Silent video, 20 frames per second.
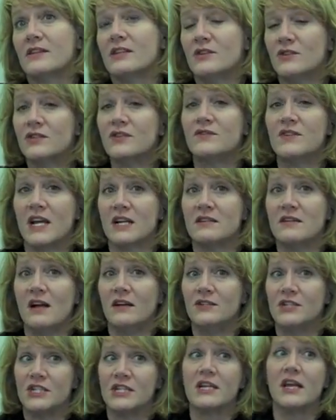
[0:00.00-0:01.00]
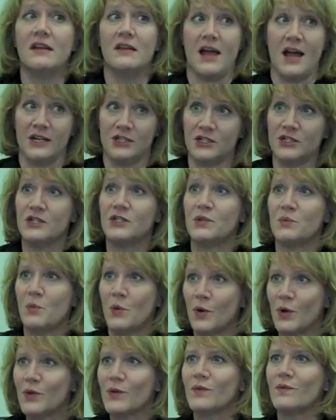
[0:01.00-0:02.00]
the use of technology can actually
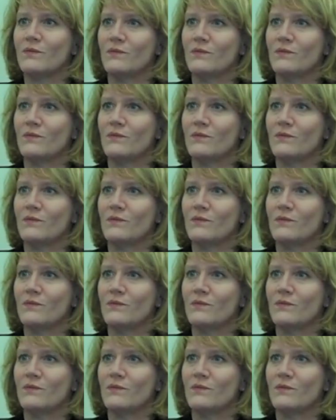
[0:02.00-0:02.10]
support,